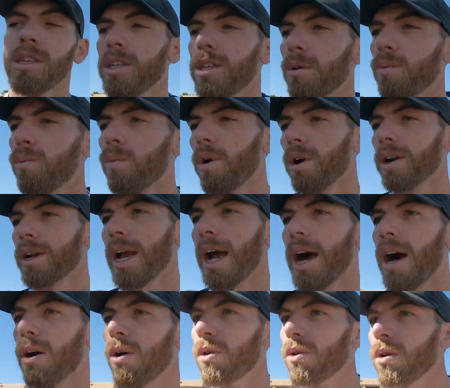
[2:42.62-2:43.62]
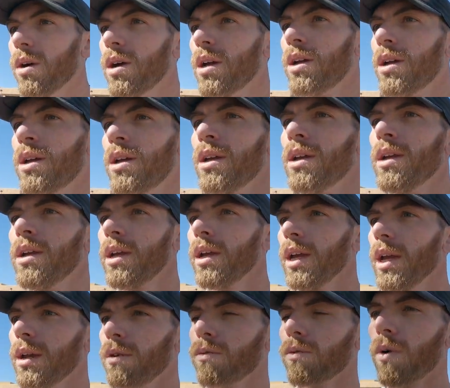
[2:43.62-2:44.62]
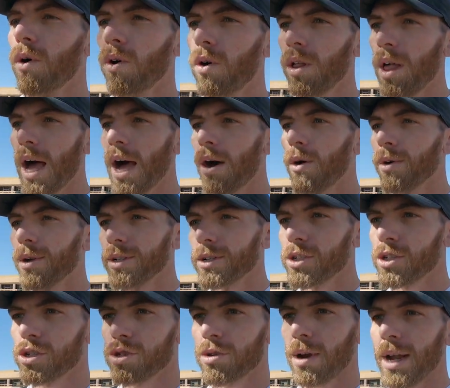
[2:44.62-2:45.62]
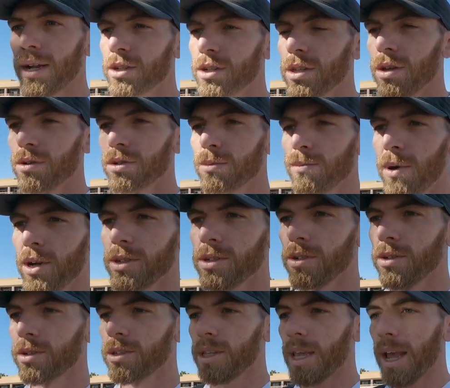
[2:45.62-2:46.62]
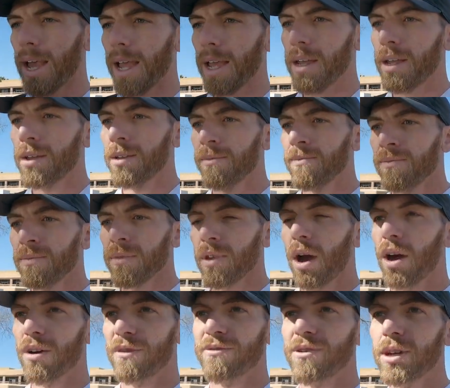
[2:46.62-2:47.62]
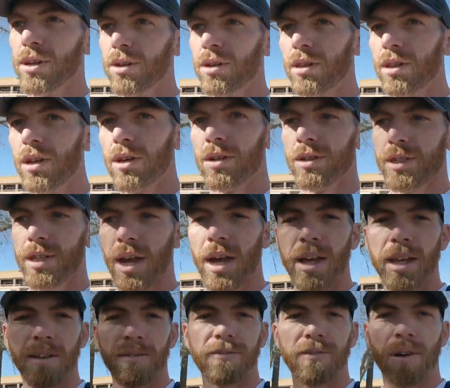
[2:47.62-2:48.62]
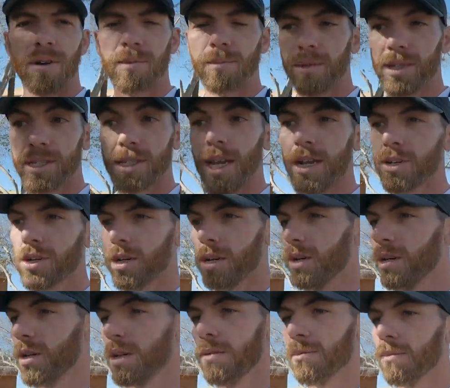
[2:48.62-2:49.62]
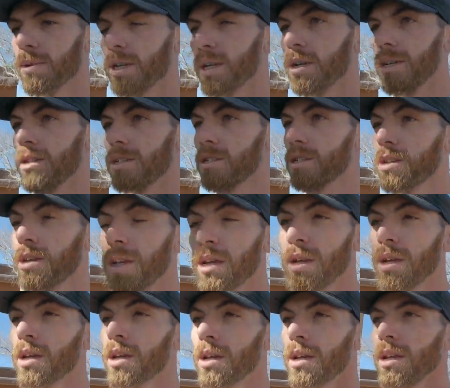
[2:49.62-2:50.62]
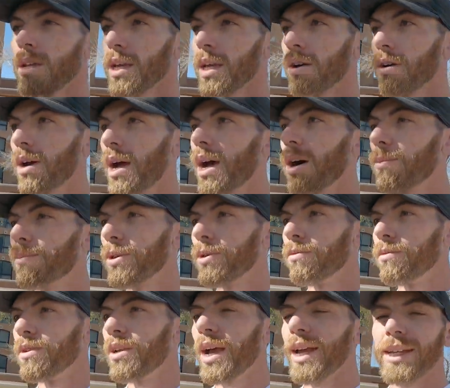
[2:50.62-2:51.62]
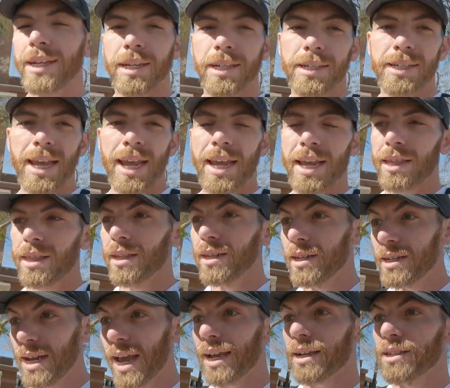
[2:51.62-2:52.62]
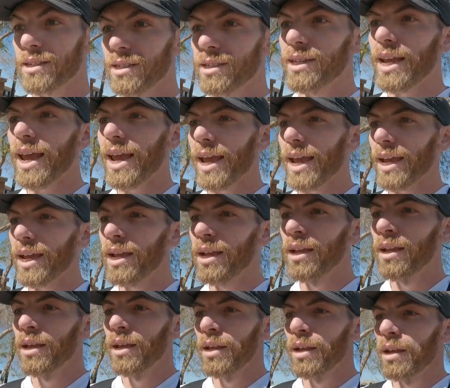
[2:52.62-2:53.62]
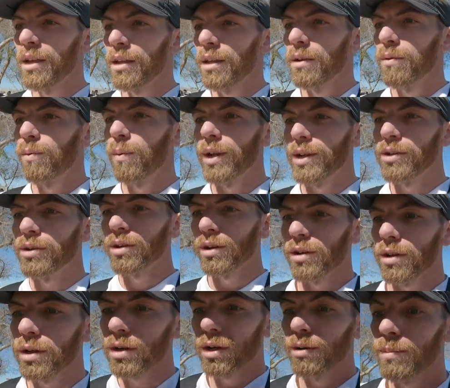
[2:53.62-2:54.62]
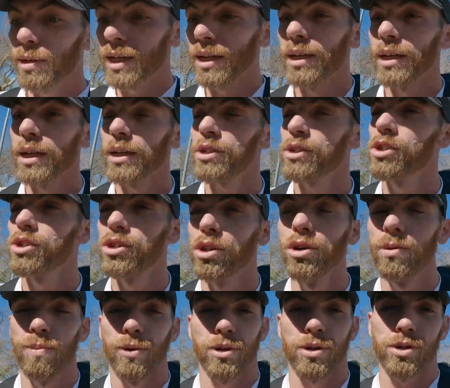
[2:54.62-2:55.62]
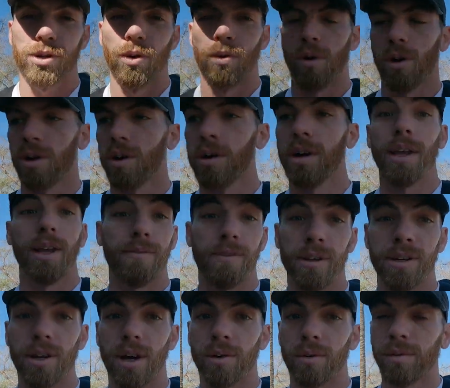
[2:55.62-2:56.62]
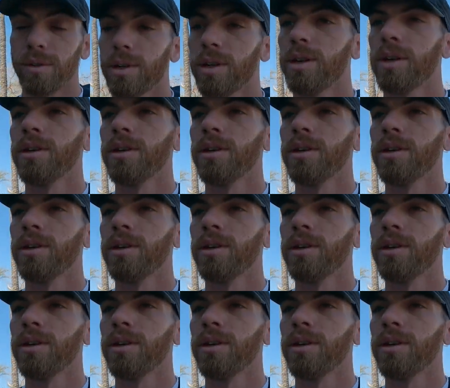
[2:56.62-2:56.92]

you work out and roll out and stretch those muscles that are feeling a little tight from the session, because it'll help you night and day the next day when you're gonna be super sore if you don't.